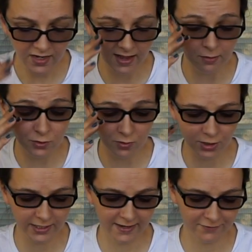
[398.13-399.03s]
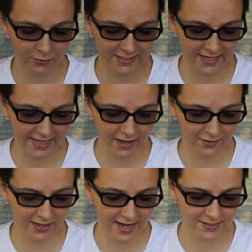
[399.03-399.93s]
I was wondering if there was any
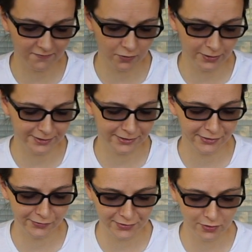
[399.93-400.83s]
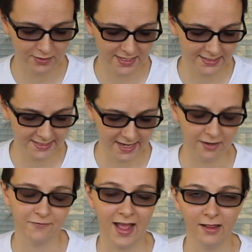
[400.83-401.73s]
other kinds of oil you use instead
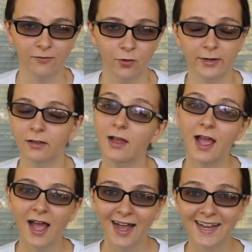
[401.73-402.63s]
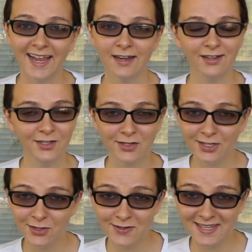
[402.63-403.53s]
of olive oil. Again, you
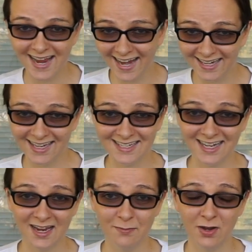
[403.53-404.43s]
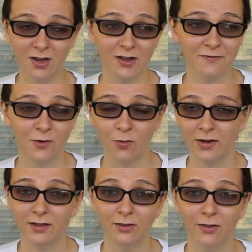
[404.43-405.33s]
can use any type of
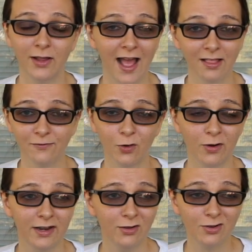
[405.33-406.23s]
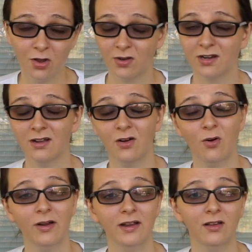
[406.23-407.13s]
oil: olive oil, coconut
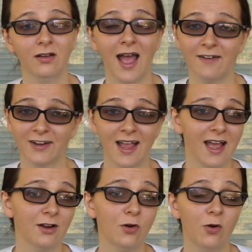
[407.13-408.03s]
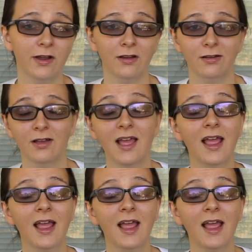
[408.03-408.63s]
oil, avocado oil,